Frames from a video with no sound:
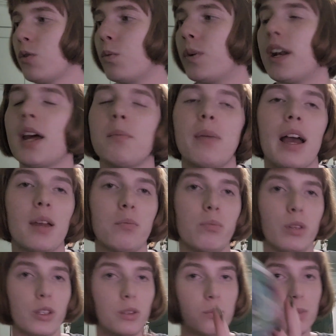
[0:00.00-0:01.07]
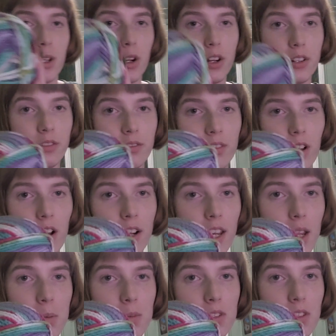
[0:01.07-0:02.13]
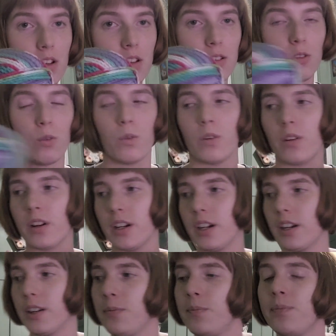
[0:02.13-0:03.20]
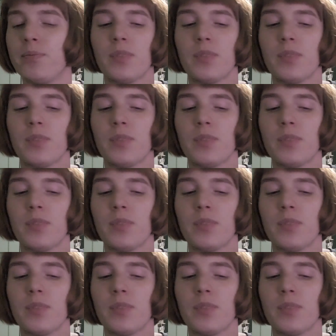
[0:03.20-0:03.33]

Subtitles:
when I buy bloom yarn on Amazon or